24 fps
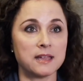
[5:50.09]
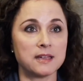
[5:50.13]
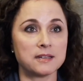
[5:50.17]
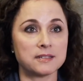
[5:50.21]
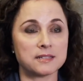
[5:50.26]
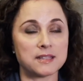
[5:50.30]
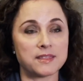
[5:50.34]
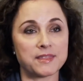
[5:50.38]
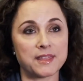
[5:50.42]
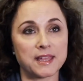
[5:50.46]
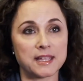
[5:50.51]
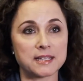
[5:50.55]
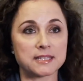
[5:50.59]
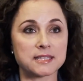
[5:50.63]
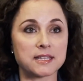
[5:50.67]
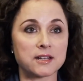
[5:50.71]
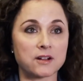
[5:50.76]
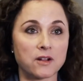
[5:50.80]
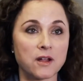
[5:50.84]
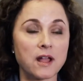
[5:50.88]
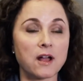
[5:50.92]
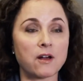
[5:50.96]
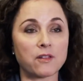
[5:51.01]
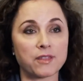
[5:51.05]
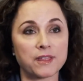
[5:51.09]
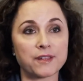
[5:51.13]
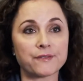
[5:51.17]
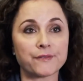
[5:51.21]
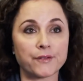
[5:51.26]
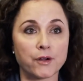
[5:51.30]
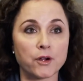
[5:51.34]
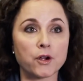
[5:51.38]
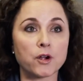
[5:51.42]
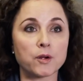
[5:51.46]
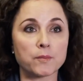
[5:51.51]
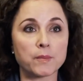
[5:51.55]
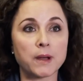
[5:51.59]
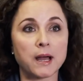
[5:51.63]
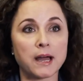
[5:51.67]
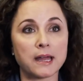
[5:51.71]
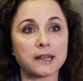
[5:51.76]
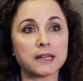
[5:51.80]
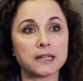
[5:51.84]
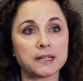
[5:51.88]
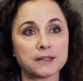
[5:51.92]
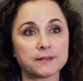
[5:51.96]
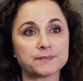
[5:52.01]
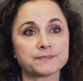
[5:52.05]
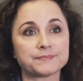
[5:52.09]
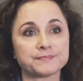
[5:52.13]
to things that are healthy for her body.